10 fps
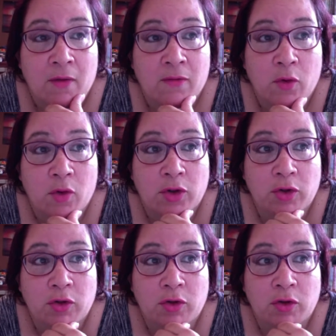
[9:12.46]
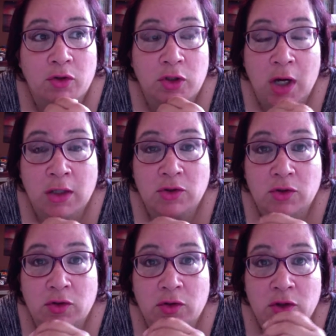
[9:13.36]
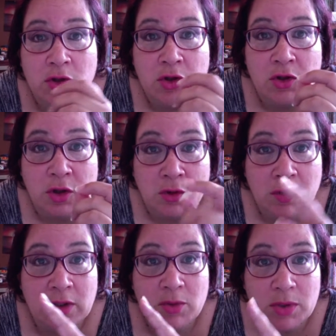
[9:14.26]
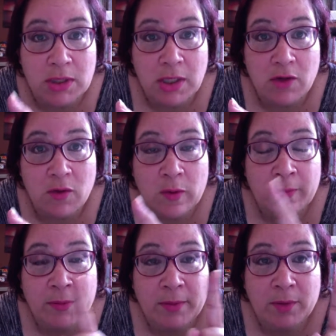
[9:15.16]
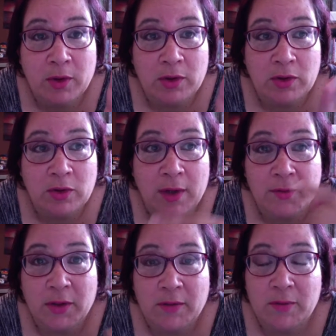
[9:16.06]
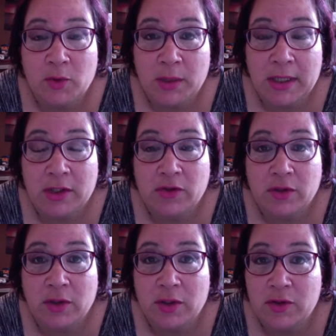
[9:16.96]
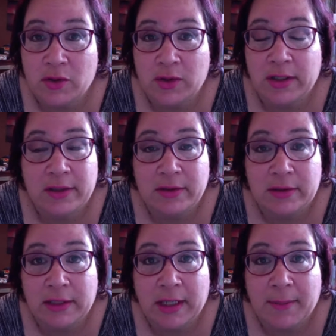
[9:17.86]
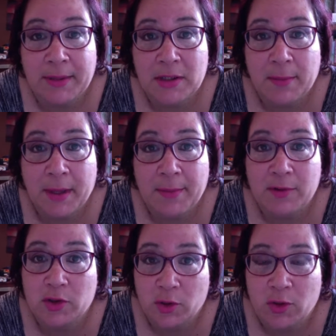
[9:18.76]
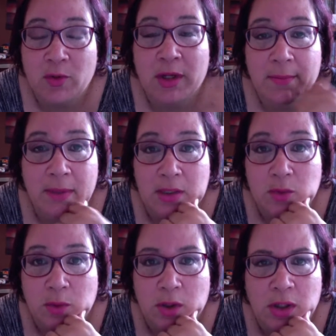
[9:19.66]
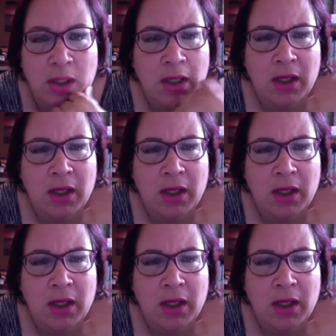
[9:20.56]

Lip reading: for your doctor not only to see you, but you have to give them $20 extra so they'll sign a piece of paper so you can miss work.